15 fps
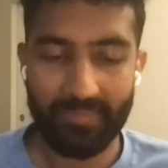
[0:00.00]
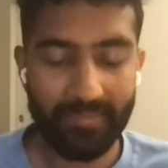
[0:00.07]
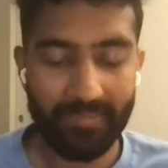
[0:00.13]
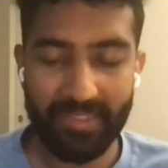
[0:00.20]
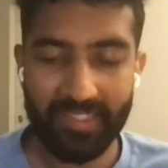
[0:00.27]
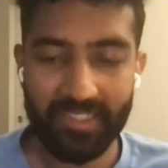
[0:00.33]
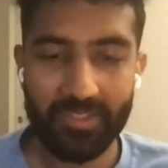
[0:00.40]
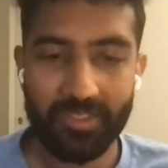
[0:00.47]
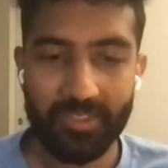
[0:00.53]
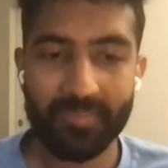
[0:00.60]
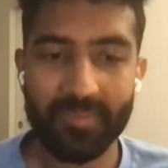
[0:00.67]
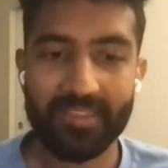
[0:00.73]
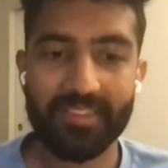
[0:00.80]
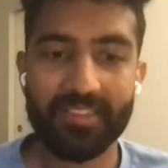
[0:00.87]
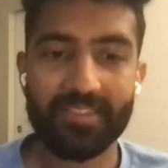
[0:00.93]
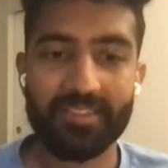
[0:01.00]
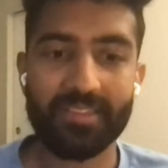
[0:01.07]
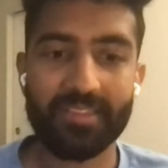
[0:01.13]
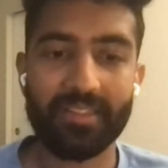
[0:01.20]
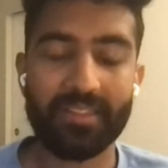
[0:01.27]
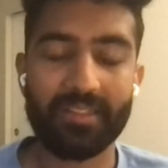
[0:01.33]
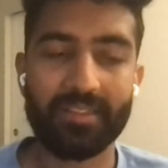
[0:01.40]
very short message
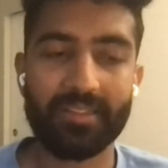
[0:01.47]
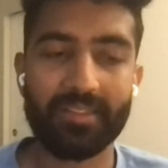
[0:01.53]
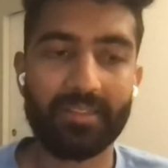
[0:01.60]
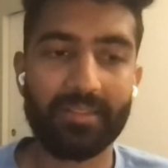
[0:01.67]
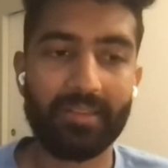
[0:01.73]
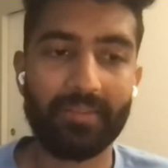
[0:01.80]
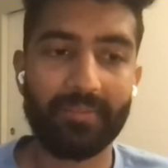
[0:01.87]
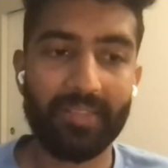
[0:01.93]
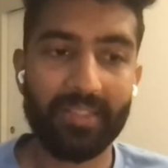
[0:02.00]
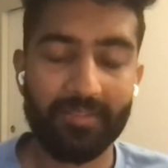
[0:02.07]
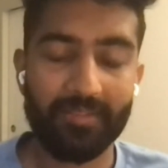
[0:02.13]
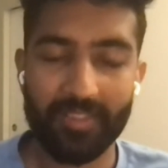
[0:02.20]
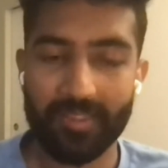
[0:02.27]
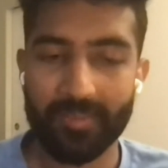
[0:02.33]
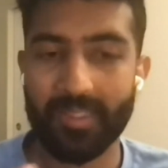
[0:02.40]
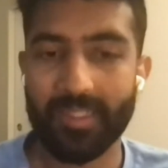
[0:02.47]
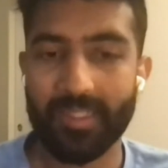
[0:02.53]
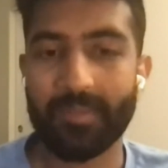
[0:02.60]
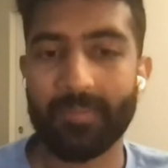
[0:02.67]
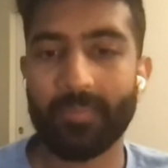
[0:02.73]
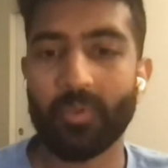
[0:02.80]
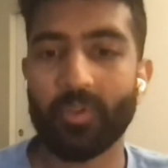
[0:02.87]
with
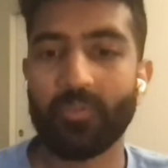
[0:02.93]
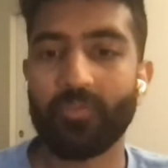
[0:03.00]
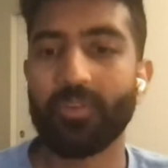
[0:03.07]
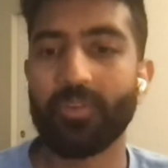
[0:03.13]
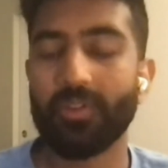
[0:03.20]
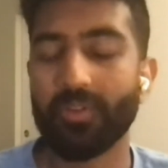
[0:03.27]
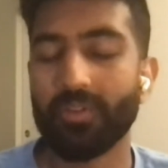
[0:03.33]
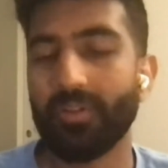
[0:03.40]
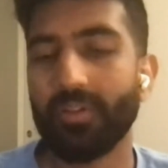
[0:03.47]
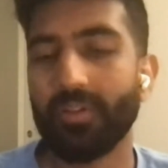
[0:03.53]
my portfolio,